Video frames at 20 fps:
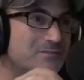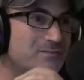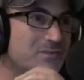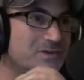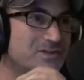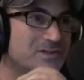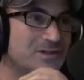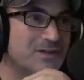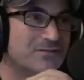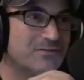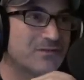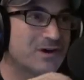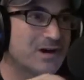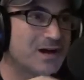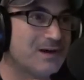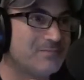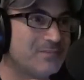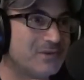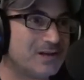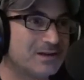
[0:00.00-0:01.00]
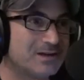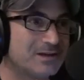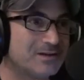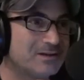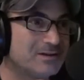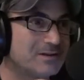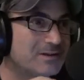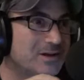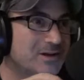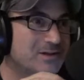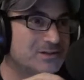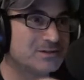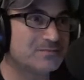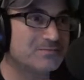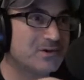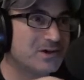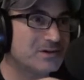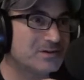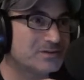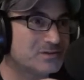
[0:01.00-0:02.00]
stuff were happening in the nicer
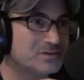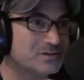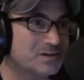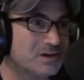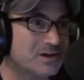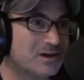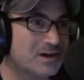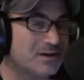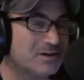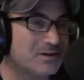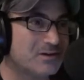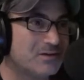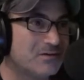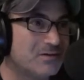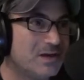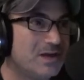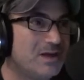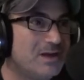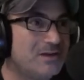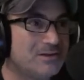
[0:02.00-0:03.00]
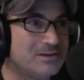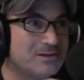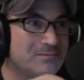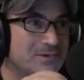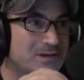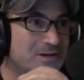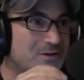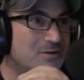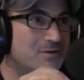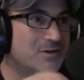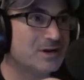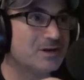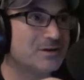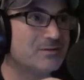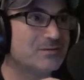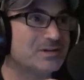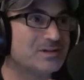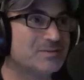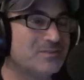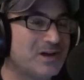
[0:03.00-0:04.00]
parts of Chicago, there'd be a quicker
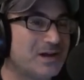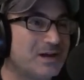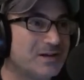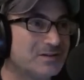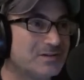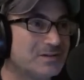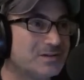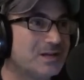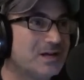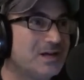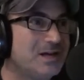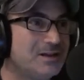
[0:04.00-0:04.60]
response.